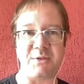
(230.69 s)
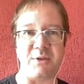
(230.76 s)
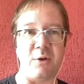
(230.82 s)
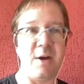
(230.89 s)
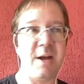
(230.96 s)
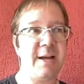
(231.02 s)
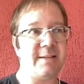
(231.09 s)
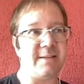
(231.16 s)

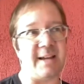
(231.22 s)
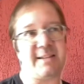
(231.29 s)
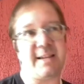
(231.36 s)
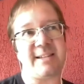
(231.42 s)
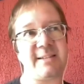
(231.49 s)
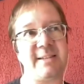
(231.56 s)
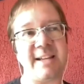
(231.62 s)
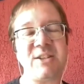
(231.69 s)
So
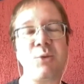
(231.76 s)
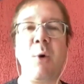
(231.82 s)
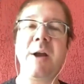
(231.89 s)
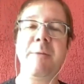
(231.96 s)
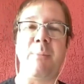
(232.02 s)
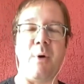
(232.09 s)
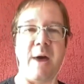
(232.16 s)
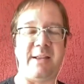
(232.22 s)
that's
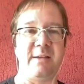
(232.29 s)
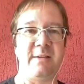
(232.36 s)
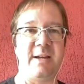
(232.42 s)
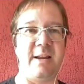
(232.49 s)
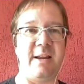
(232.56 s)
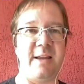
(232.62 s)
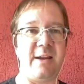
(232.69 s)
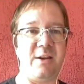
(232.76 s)
one point that
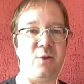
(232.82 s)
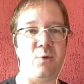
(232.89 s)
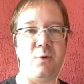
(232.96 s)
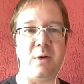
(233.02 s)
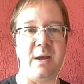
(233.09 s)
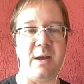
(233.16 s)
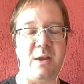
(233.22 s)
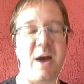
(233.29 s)

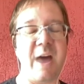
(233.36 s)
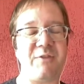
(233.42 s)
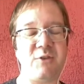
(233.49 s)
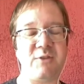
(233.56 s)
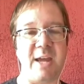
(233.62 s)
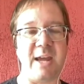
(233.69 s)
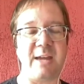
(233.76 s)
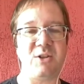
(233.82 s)
you have to
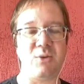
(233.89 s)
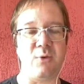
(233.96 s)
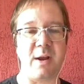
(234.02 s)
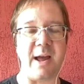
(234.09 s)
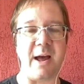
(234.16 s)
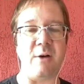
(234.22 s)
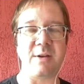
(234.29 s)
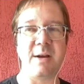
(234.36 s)
take into
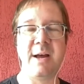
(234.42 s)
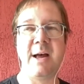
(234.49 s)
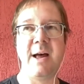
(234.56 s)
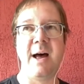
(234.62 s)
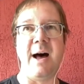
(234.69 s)
account.